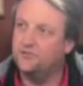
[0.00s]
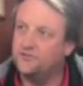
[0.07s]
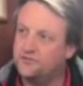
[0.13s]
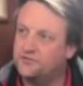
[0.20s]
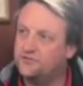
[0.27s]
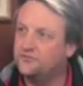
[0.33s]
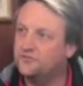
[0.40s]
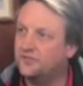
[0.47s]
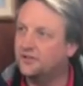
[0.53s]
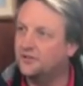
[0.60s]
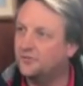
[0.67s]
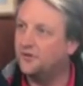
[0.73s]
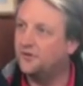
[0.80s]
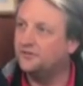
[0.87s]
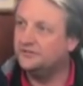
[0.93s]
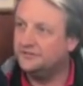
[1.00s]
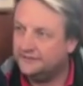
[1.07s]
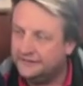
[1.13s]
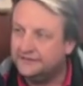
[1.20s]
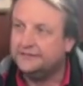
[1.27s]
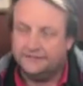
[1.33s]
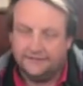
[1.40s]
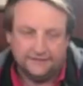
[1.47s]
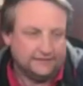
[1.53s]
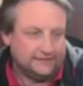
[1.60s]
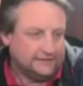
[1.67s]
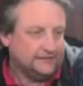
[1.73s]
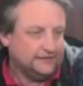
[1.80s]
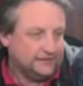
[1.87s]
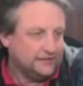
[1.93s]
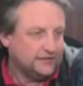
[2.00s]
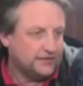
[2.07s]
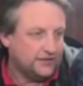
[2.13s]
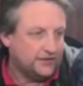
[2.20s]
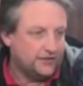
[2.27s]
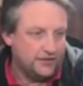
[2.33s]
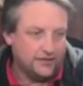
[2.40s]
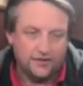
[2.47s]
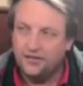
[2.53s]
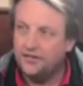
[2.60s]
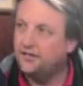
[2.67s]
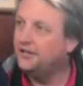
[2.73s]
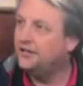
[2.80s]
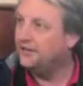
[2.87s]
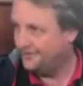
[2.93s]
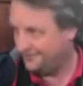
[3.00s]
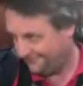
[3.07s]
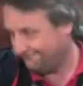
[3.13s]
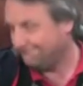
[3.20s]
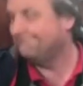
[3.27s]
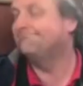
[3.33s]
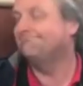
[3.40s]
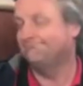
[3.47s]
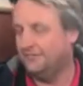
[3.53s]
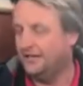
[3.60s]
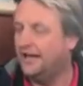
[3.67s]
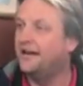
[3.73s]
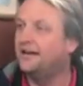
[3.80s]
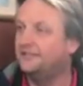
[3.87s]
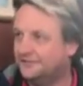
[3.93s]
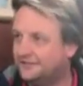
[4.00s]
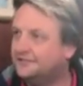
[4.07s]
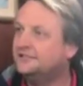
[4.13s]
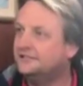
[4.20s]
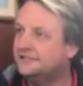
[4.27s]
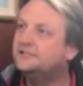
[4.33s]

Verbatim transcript: on the 2 kilowatt. So when you're feeding the pipes through to the different rooms, you need more space.